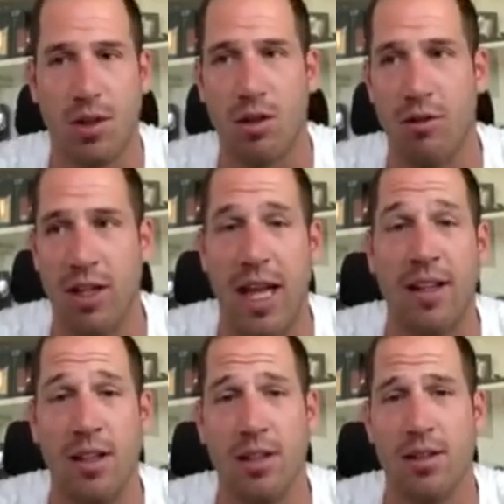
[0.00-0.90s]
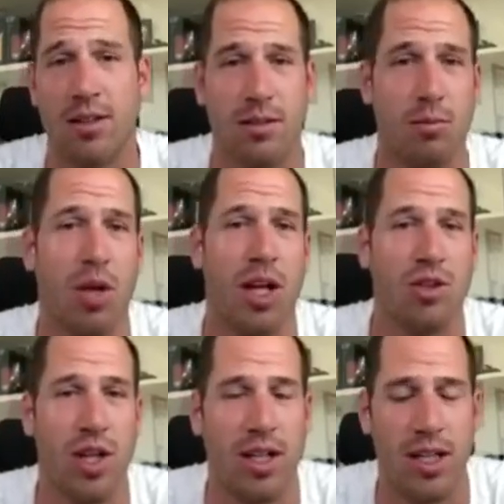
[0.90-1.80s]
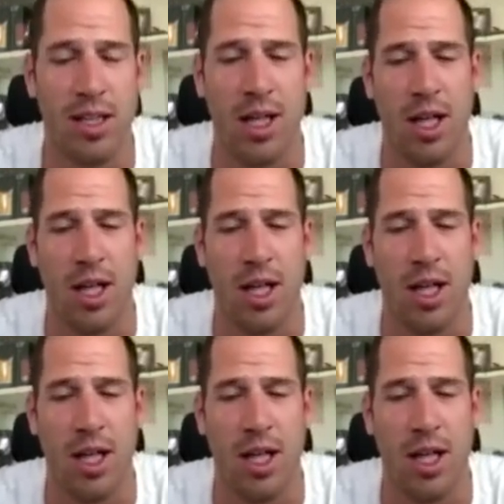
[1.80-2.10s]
with Eddie, Balázs Erdélyi,